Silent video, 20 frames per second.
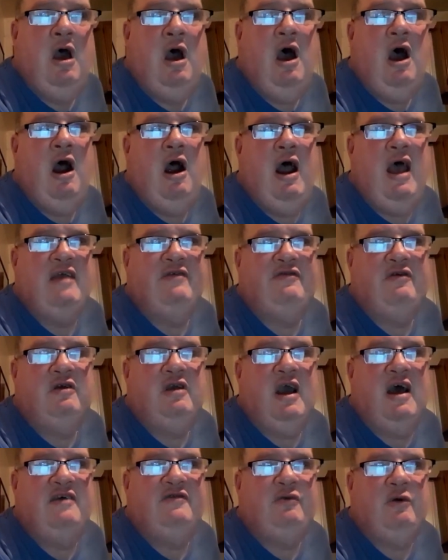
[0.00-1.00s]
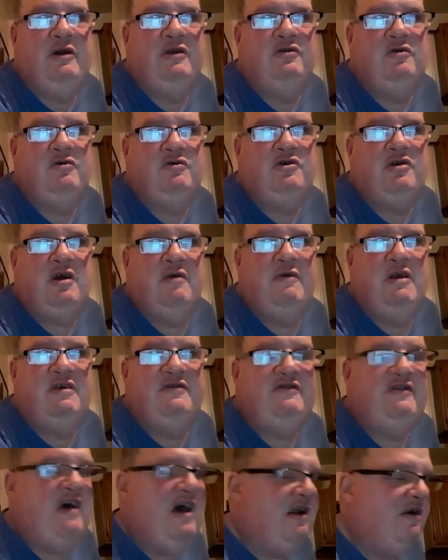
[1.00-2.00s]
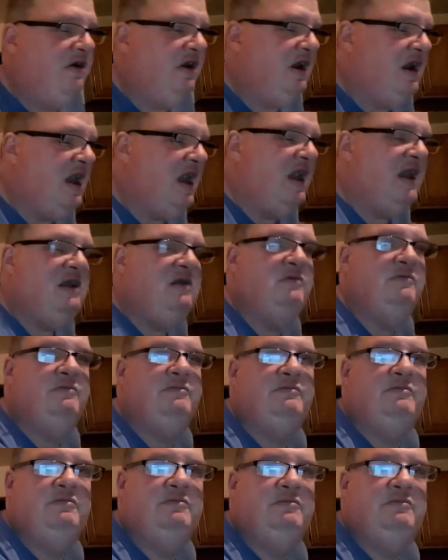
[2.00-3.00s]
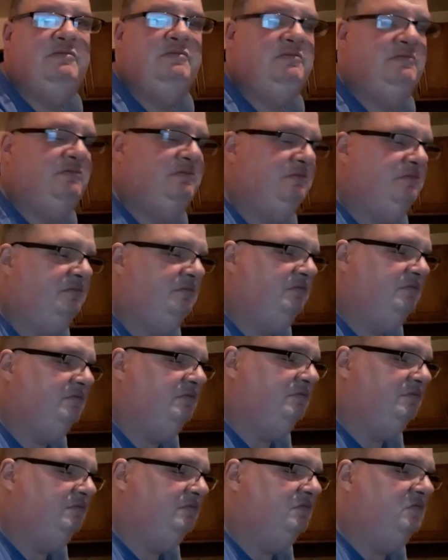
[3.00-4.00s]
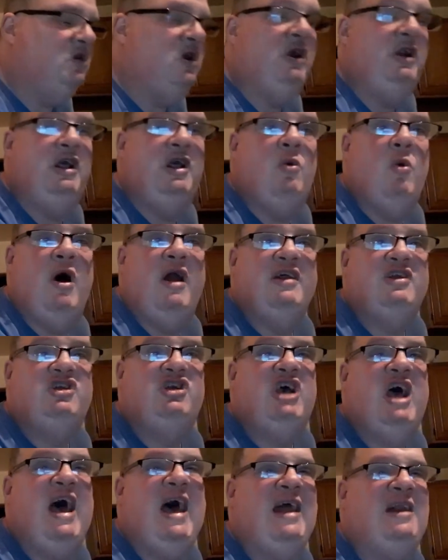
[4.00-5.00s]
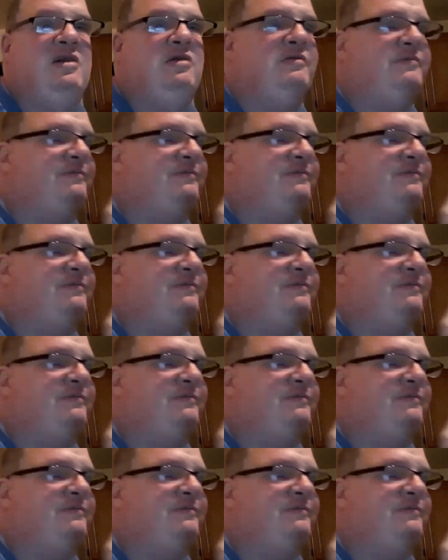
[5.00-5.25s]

All right, so you guys want to do trivia Saturday night? Or do you want to chat?